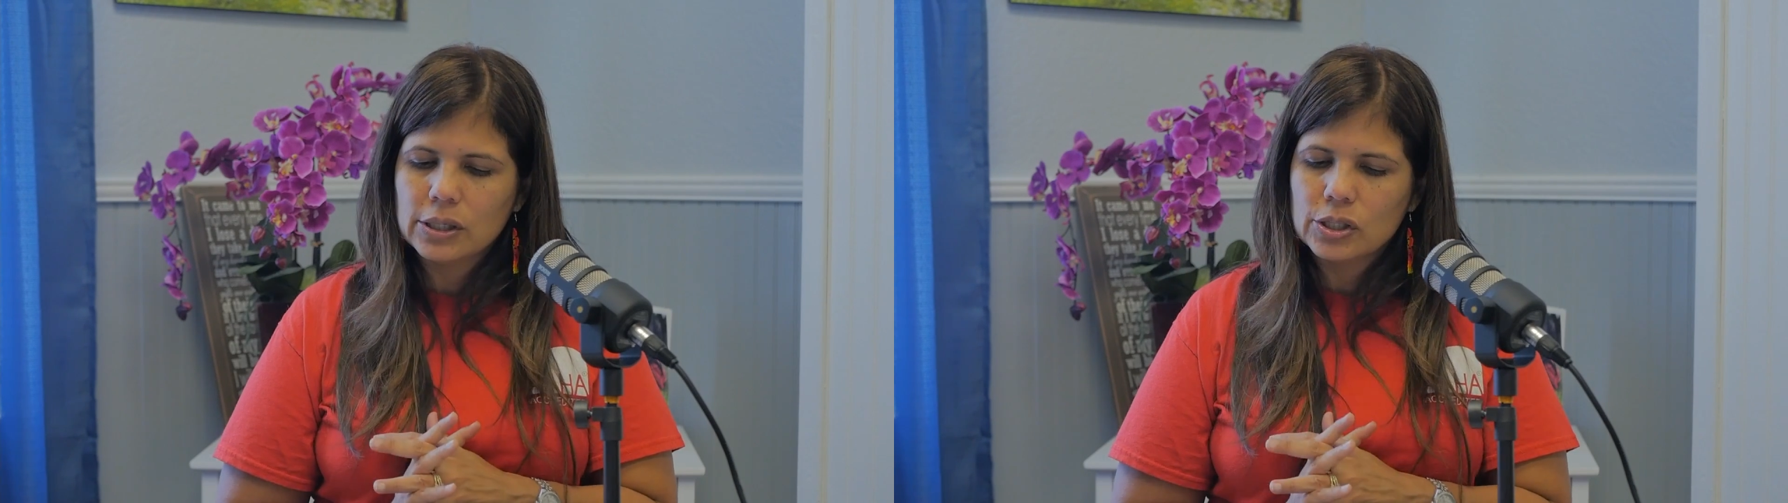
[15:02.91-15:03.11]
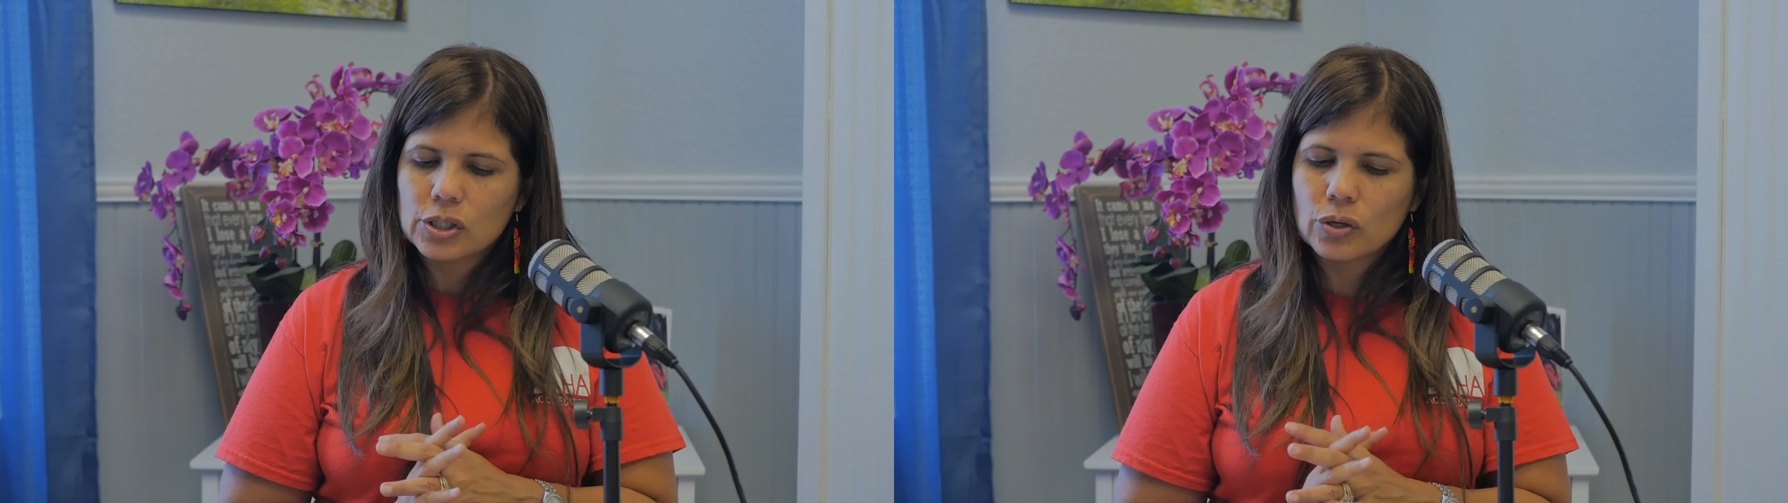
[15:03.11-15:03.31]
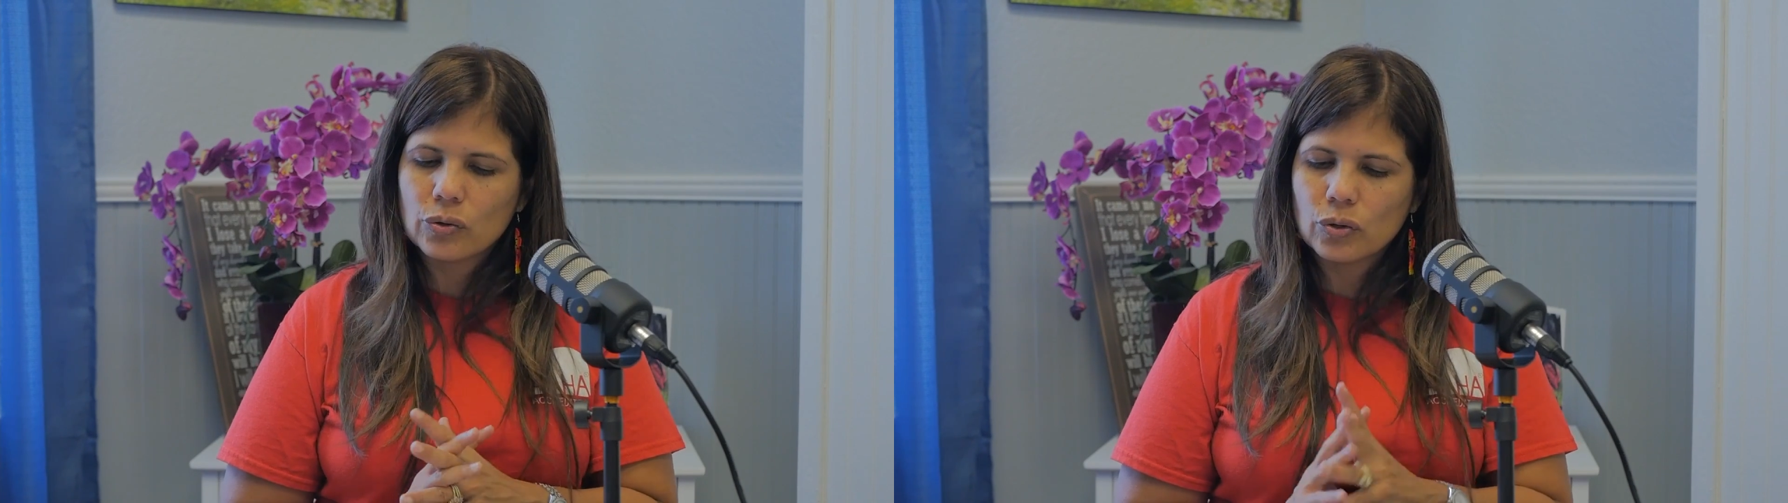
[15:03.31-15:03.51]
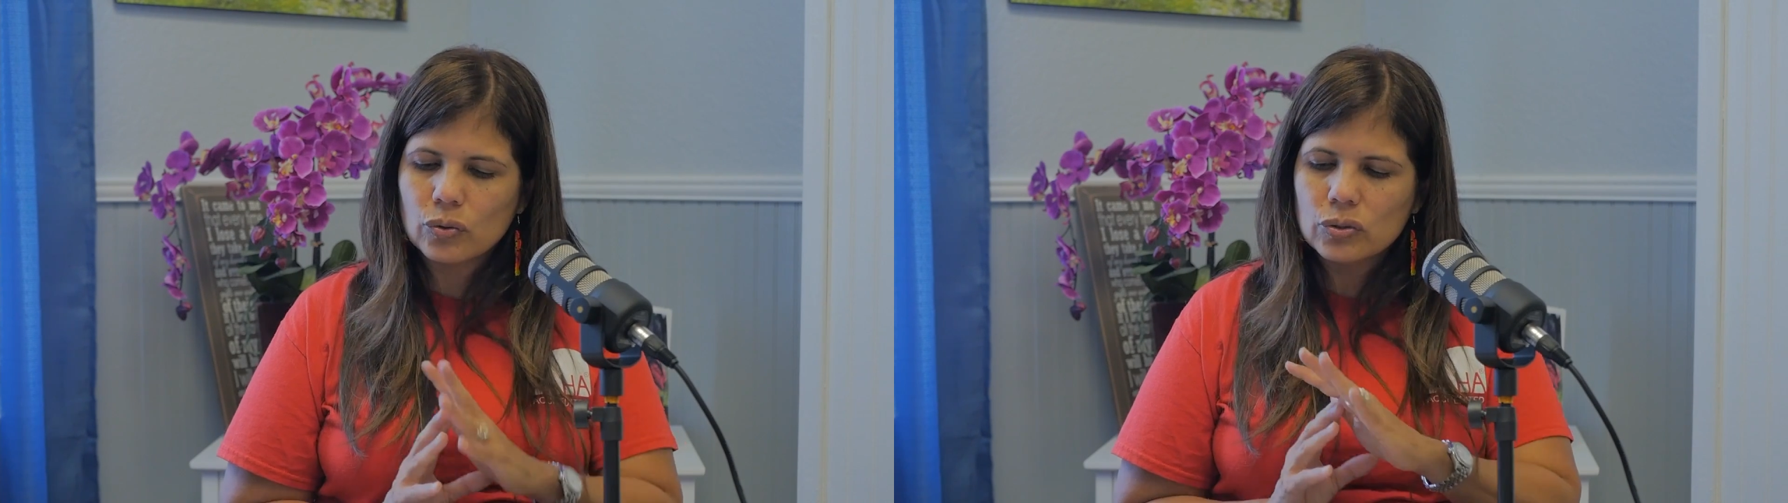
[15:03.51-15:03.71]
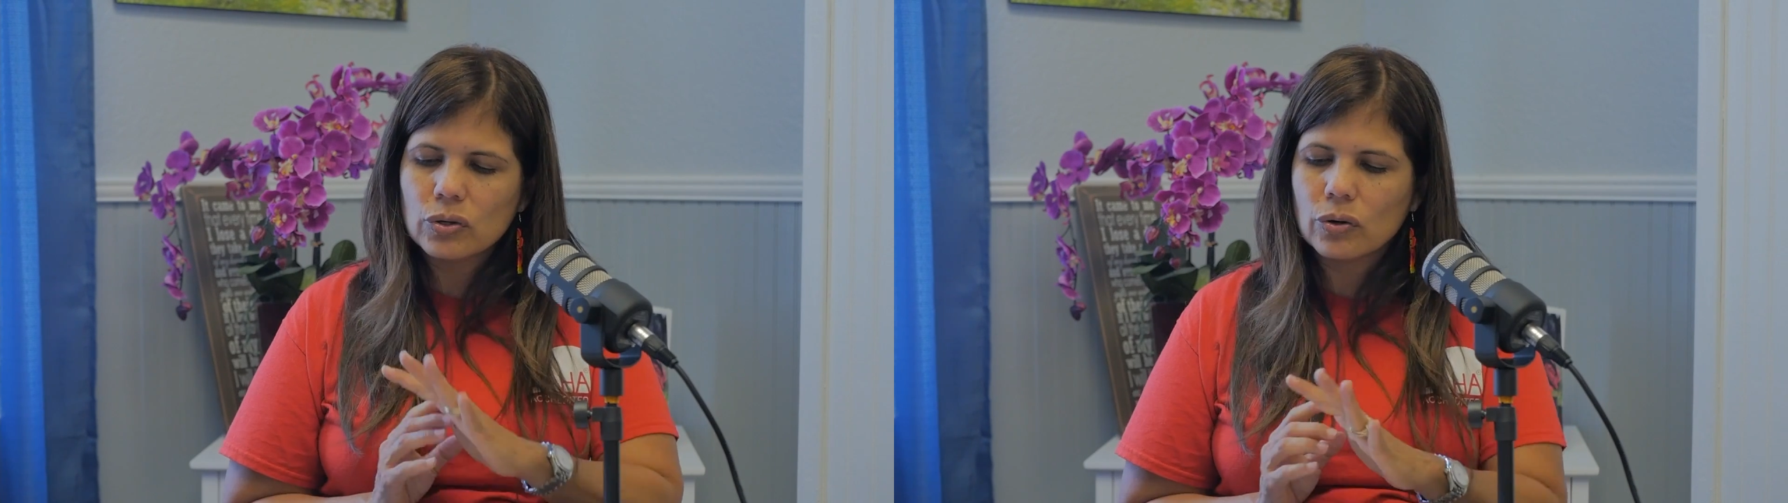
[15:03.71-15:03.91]
So
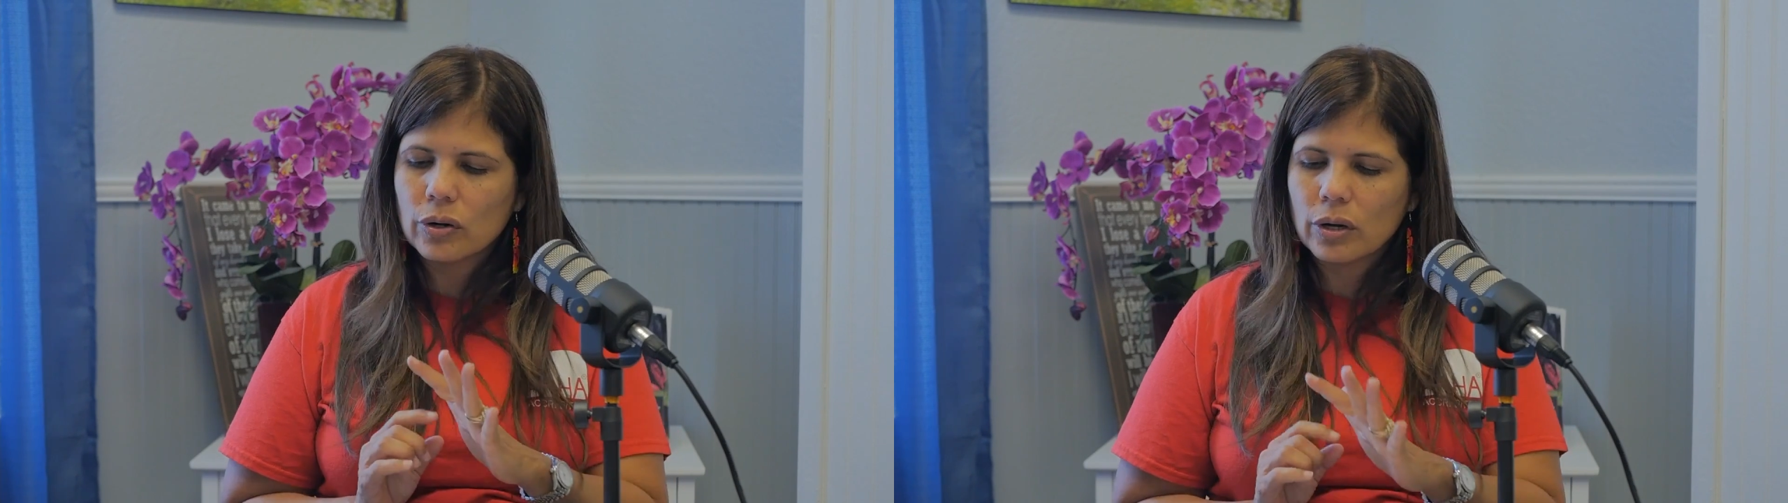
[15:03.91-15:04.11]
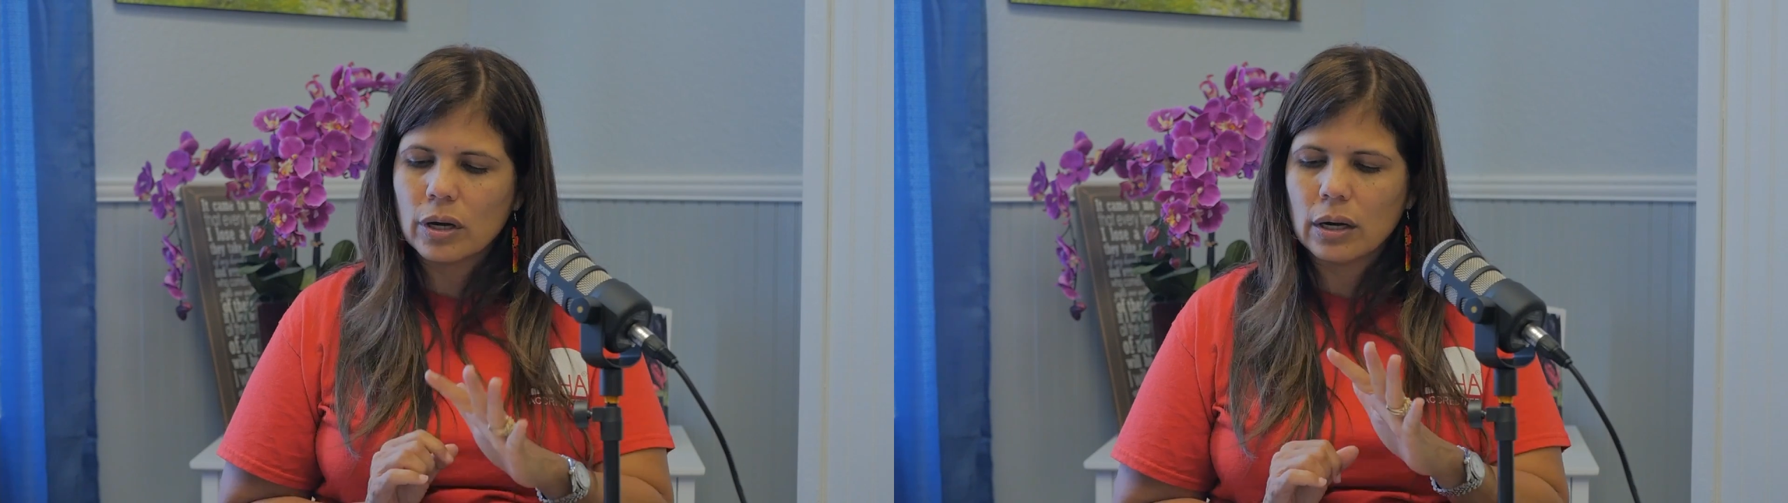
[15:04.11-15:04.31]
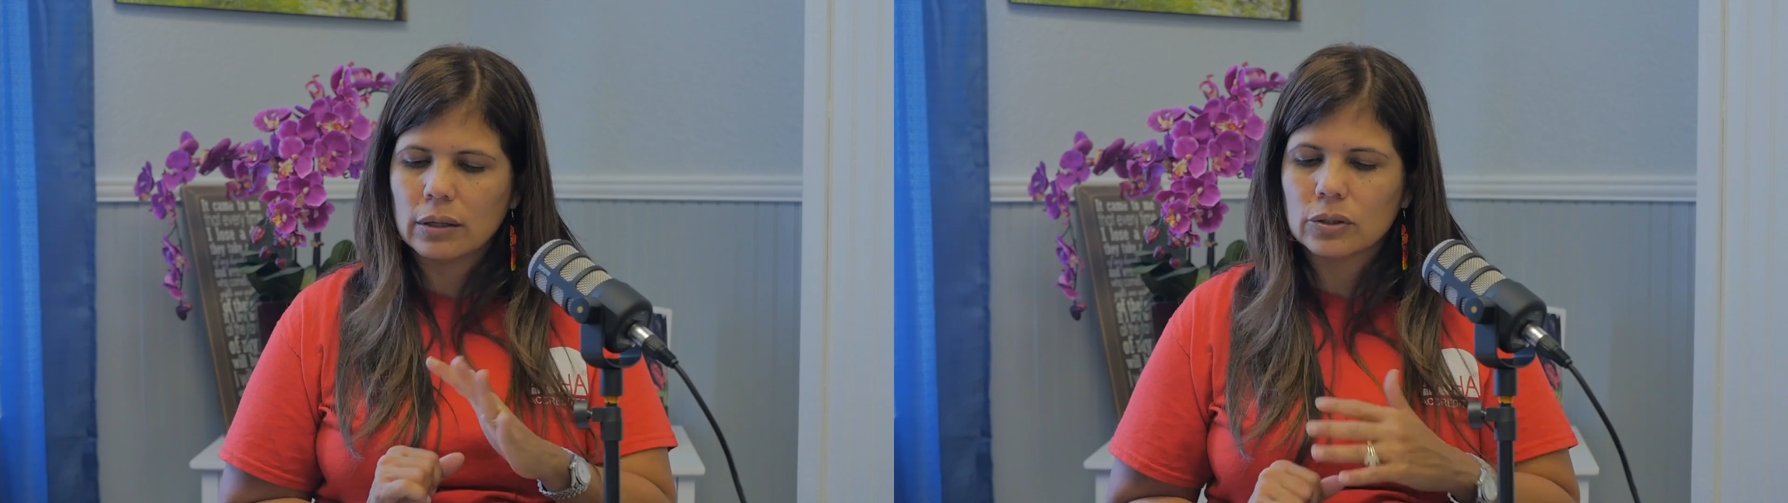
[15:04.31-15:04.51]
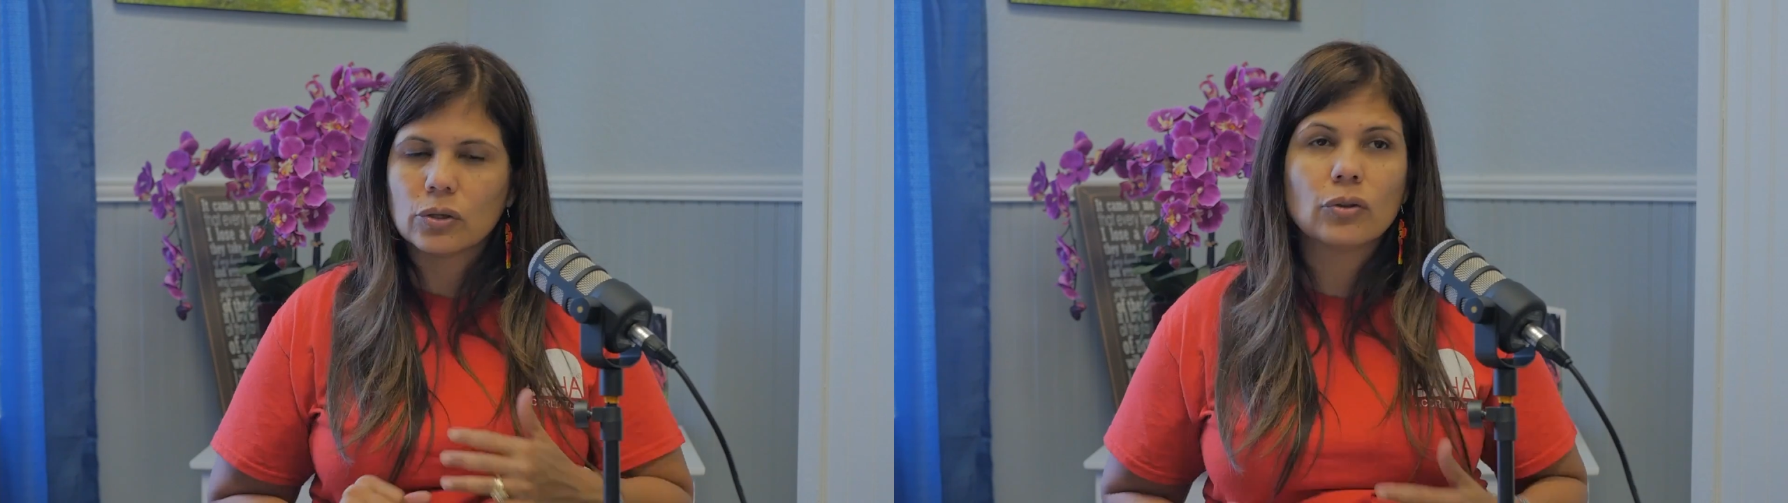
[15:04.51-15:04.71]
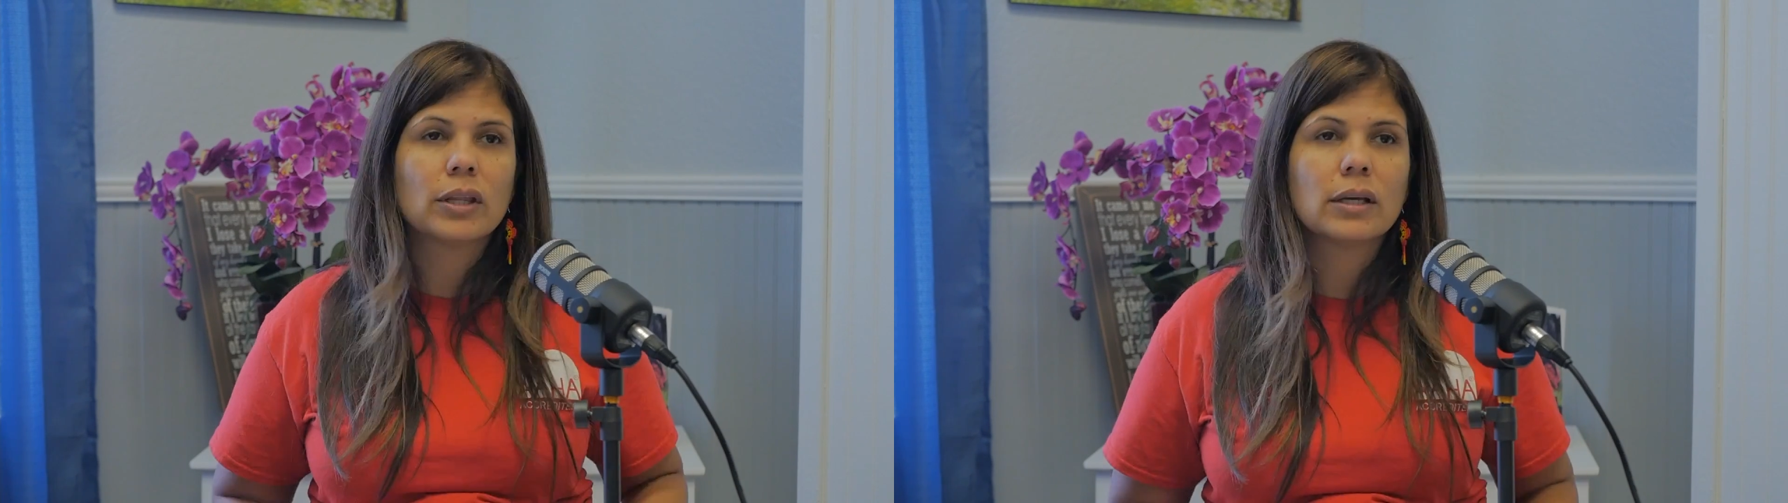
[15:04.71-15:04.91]
those are
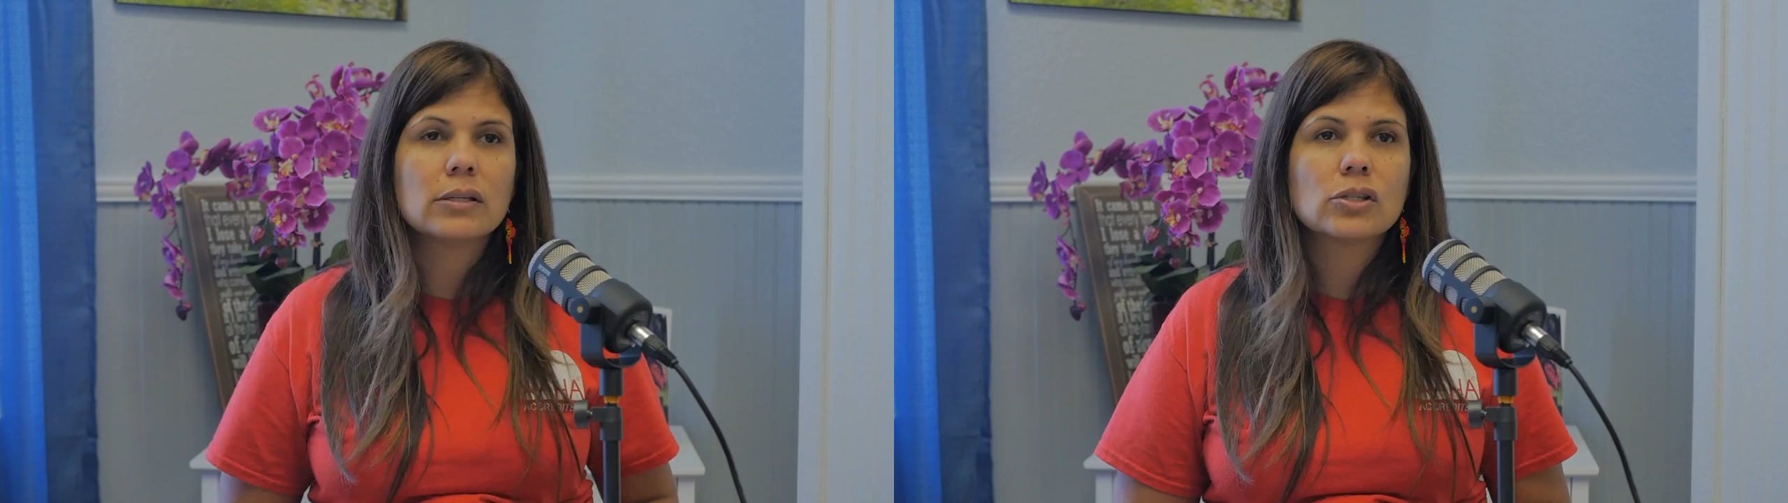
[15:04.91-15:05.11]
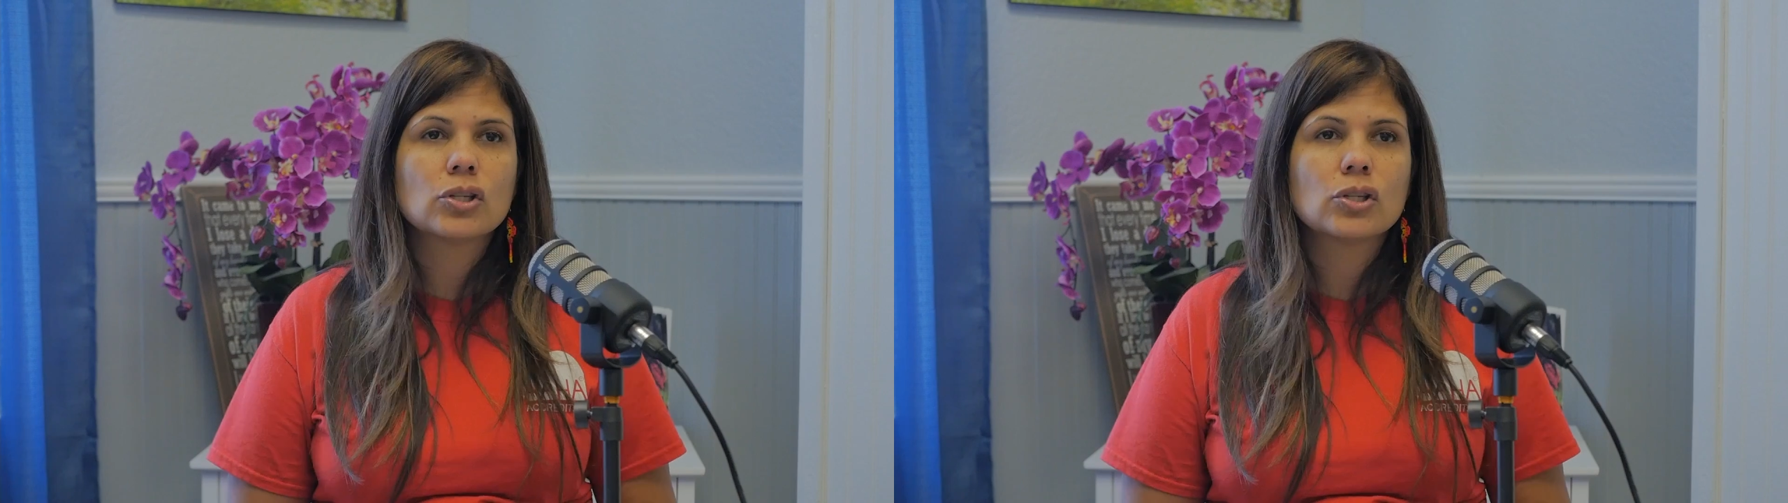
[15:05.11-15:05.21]
good things